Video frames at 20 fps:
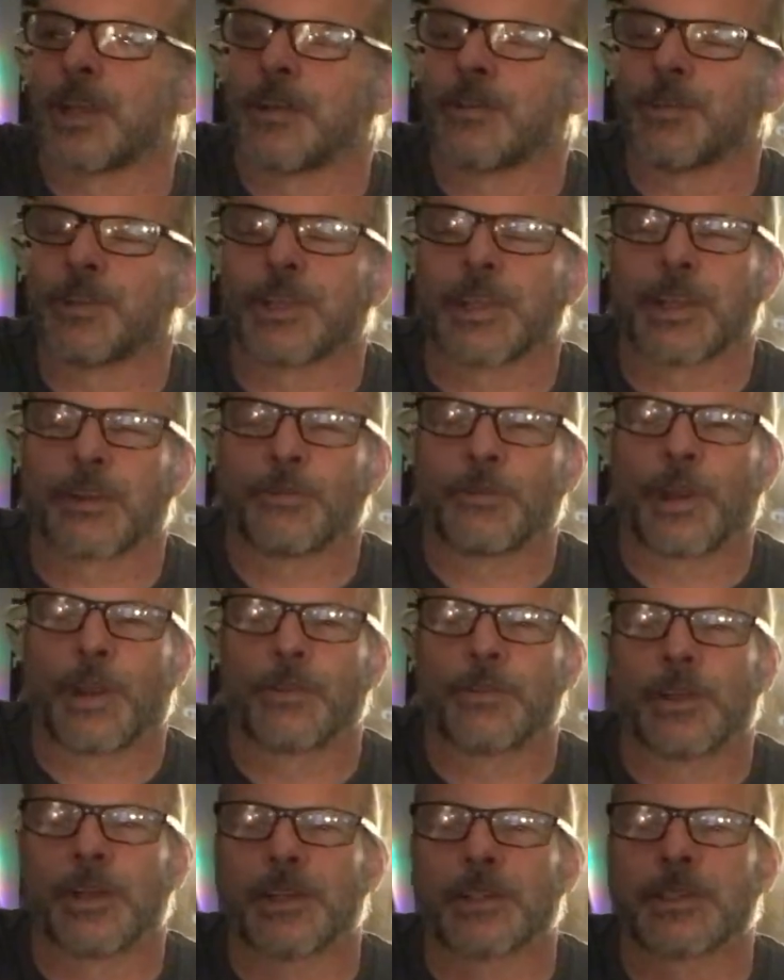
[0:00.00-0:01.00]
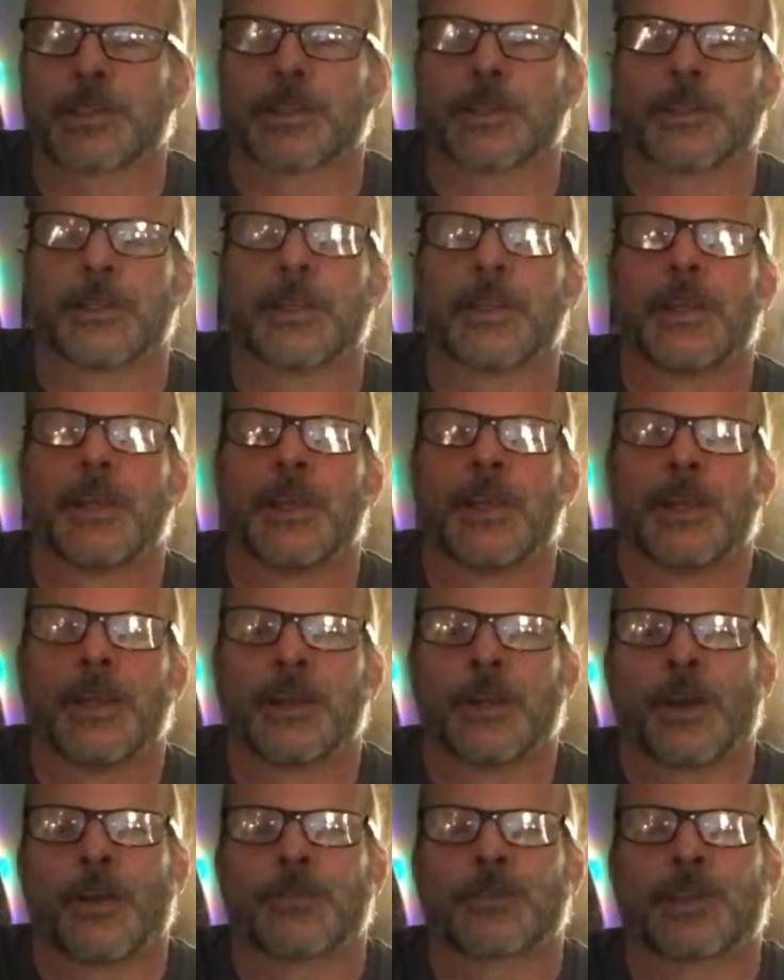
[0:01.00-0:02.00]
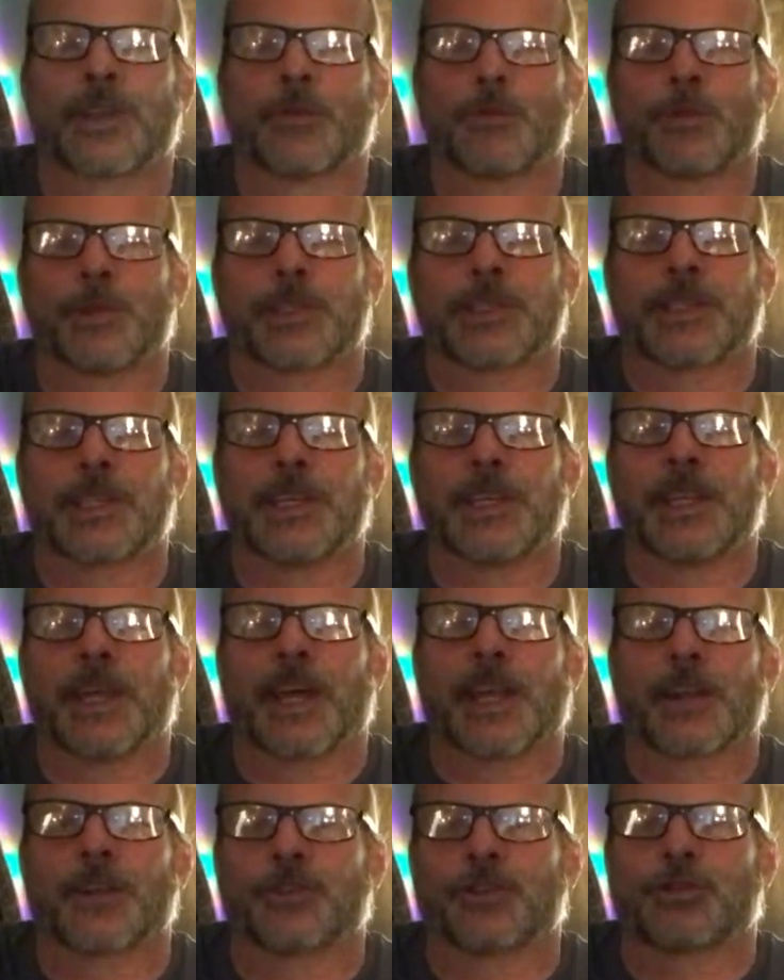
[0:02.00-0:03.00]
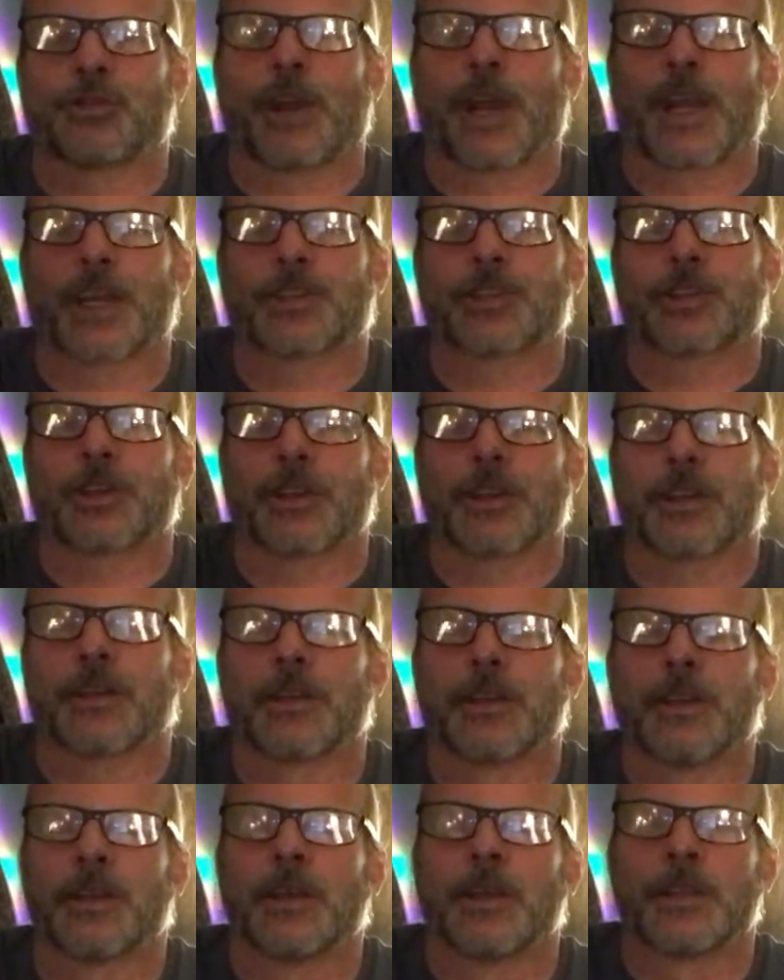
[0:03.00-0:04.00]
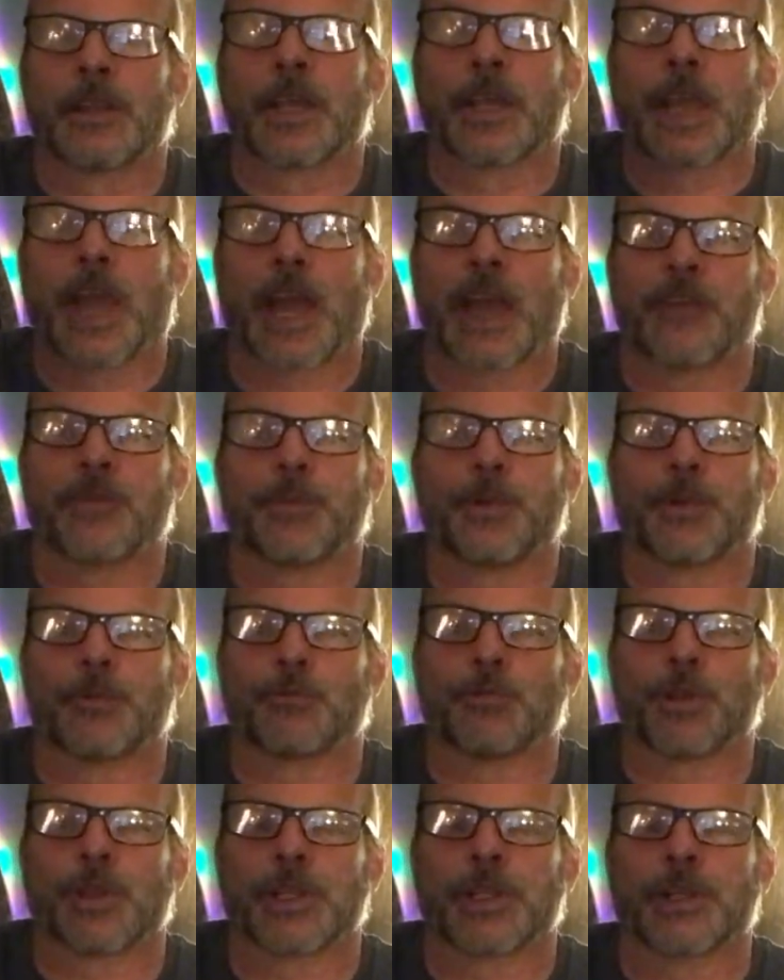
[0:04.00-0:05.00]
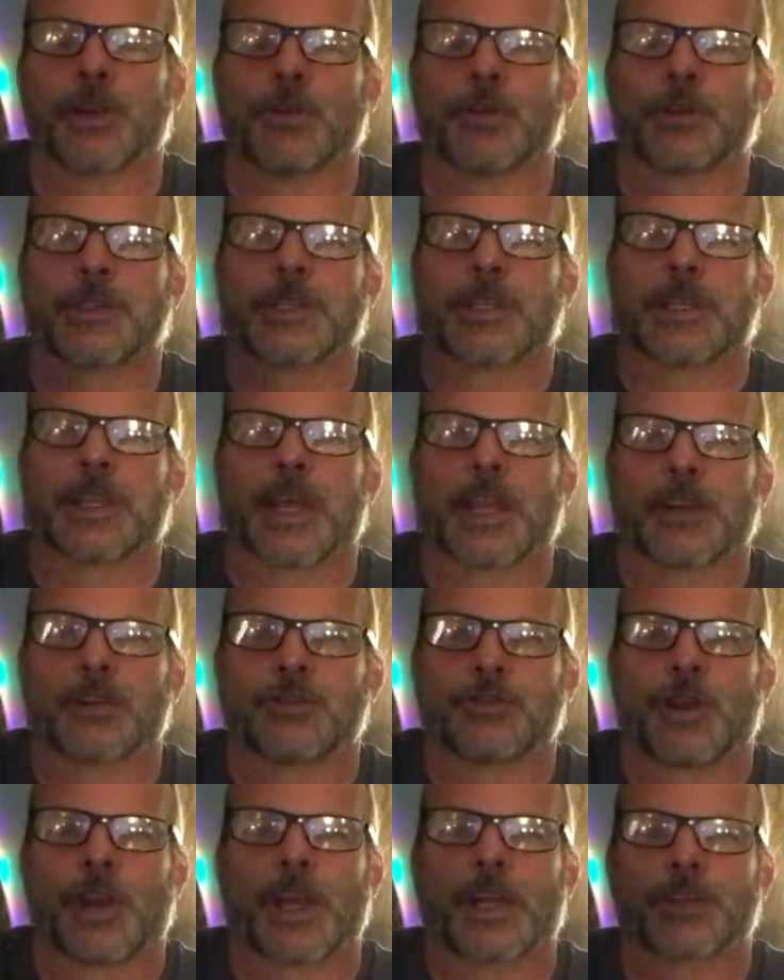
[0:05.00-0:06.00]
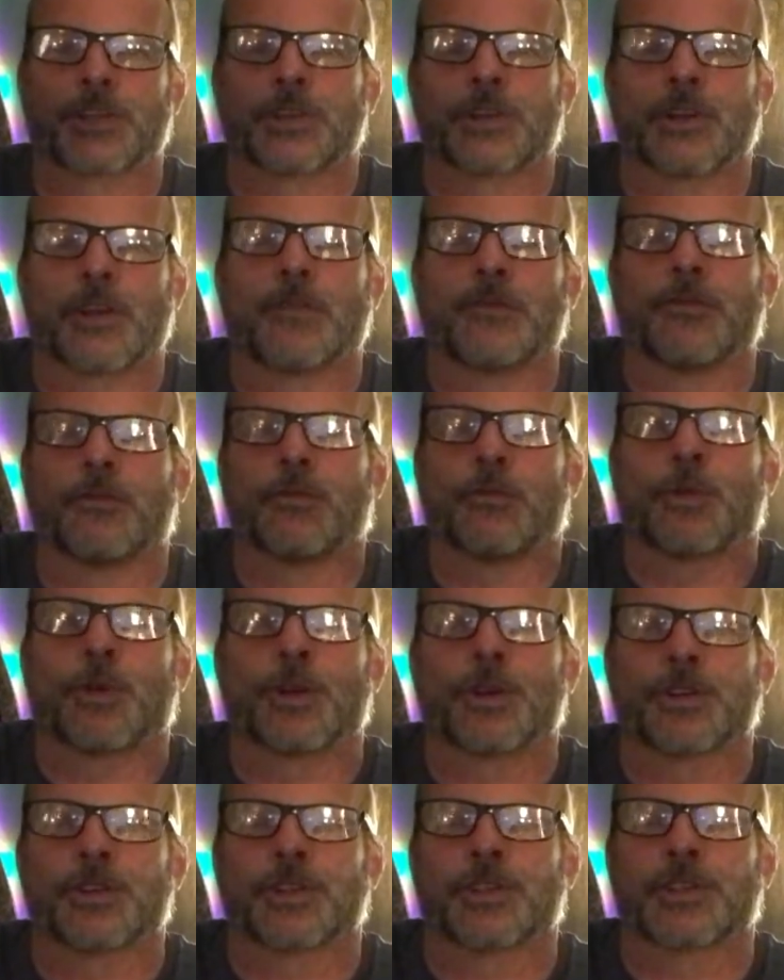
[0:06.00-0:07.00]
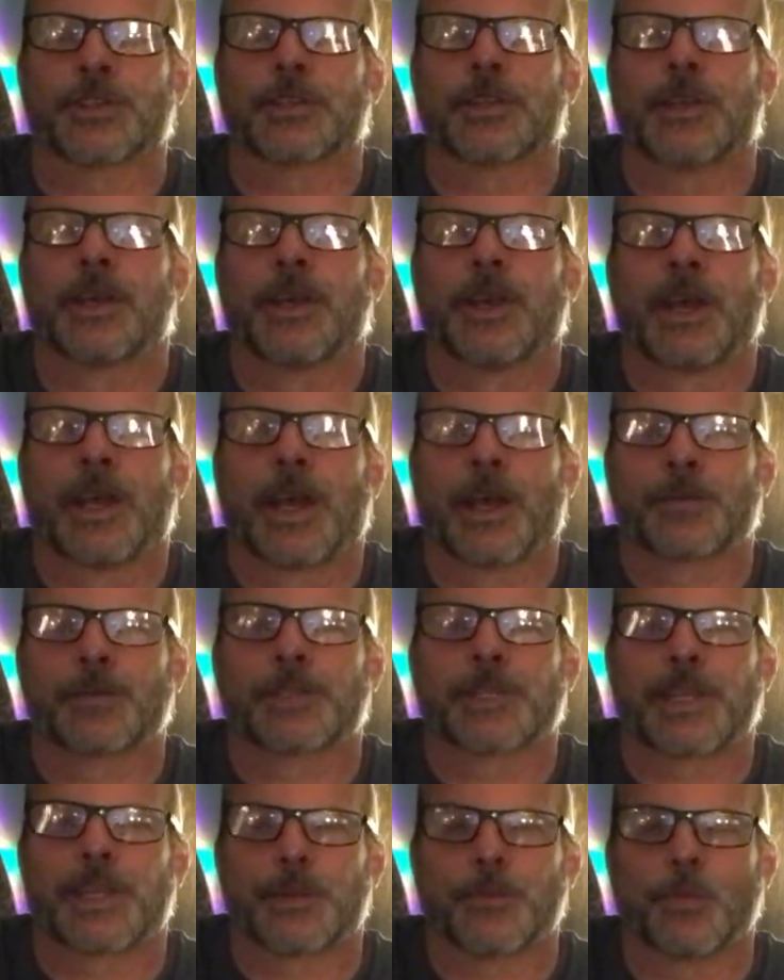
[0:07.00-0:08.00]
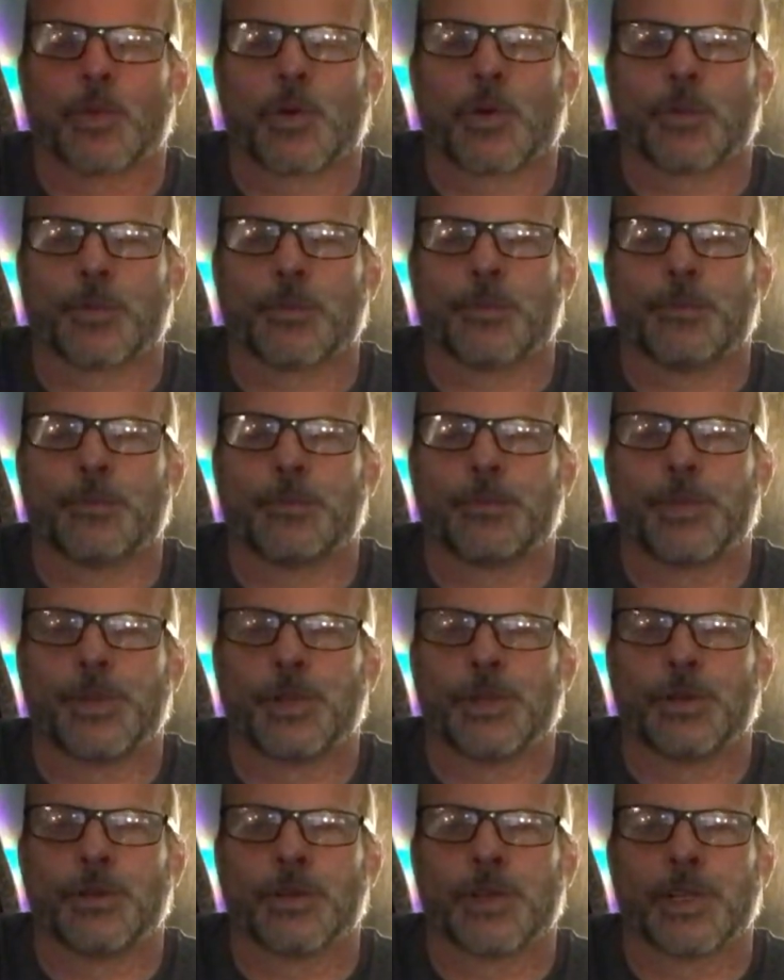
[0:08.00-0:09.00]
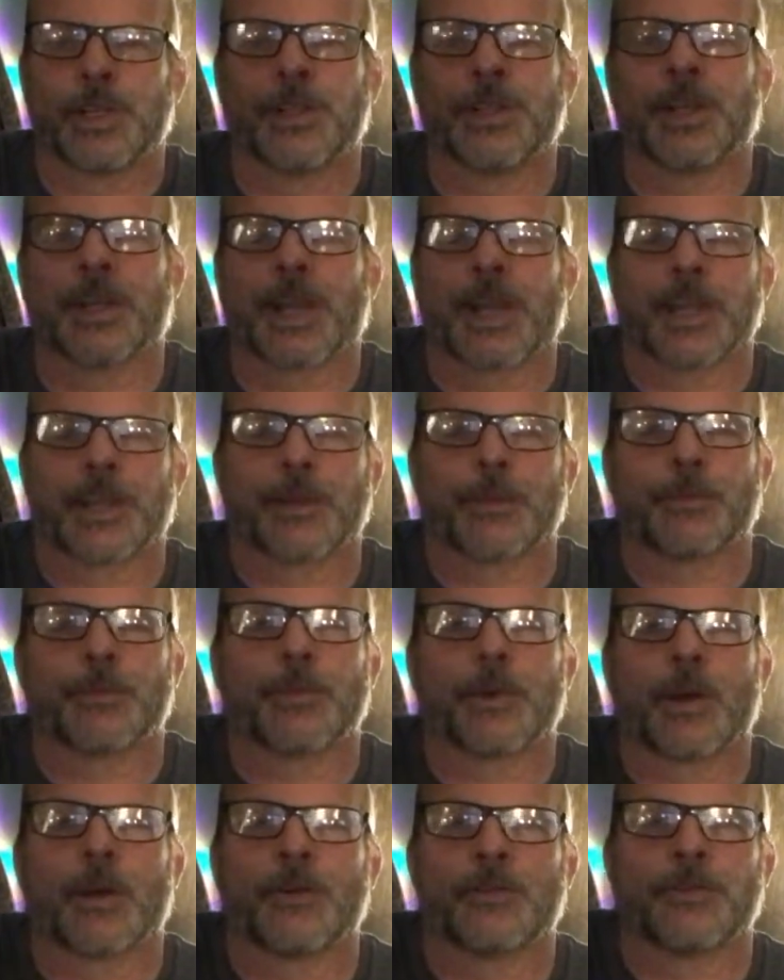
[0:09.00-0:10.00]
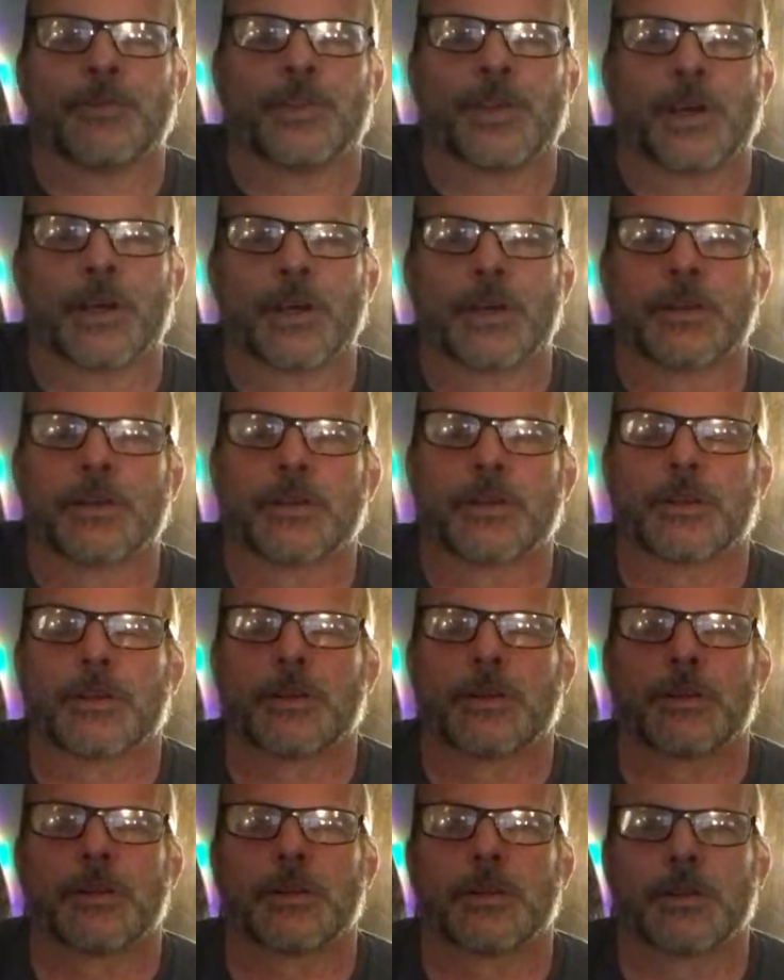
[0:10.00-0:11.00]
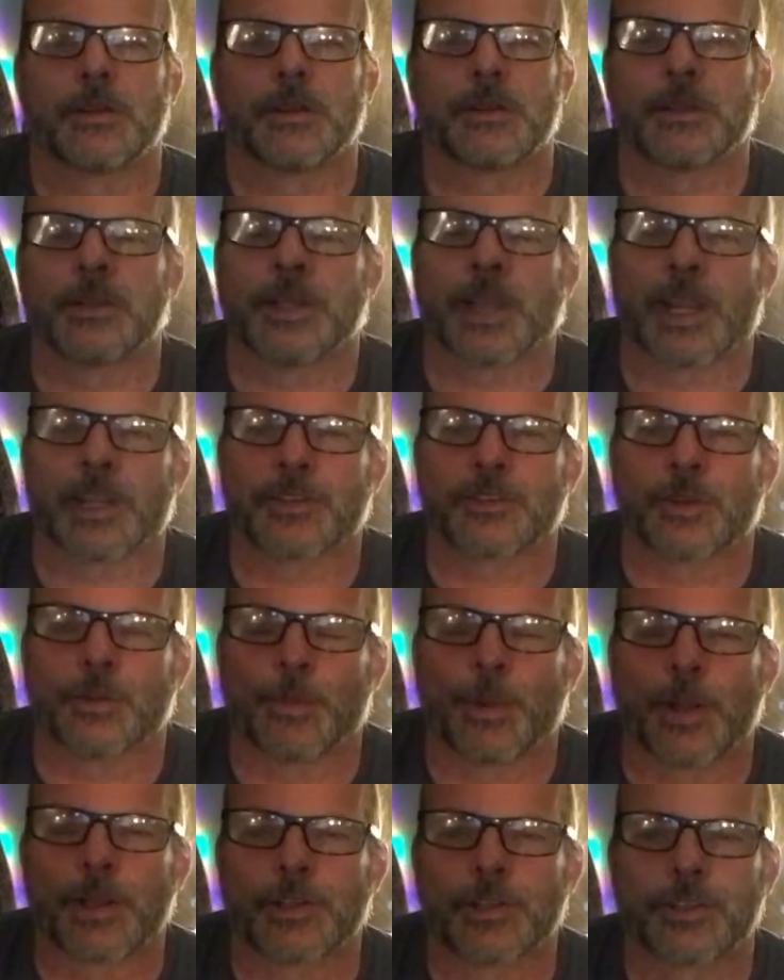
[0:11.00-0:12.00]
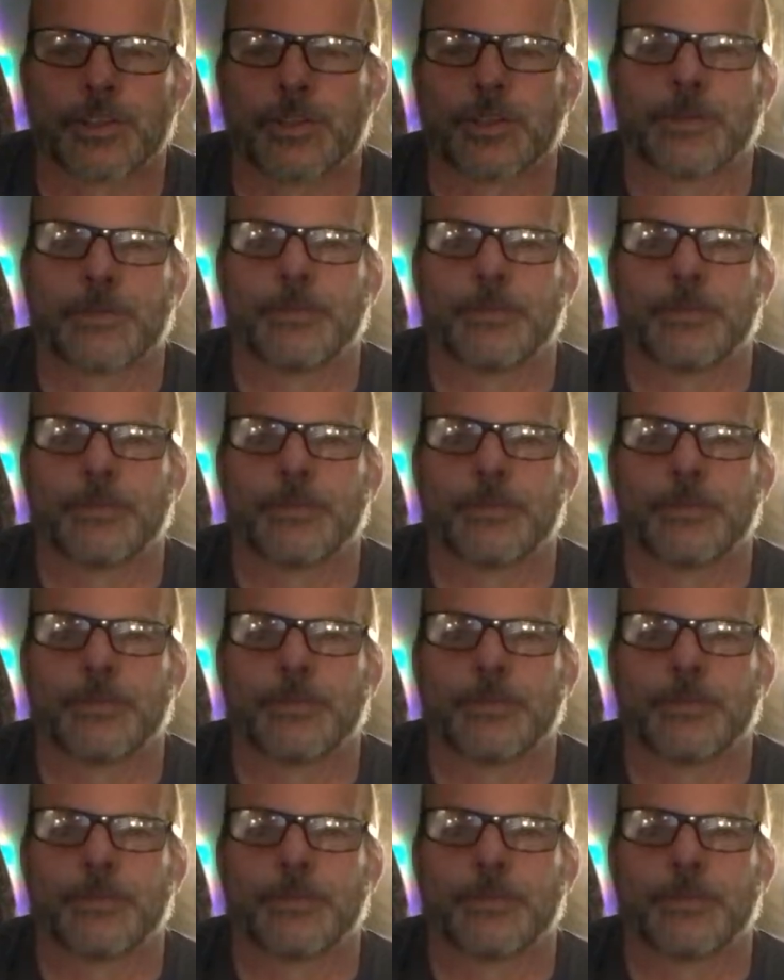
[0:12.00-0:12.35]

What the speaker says: everything around us. And all of a sudden we see that attraction. Like I've been really noticing that attraction of where it's just, I'm seeing more beauty than I am of the not so much.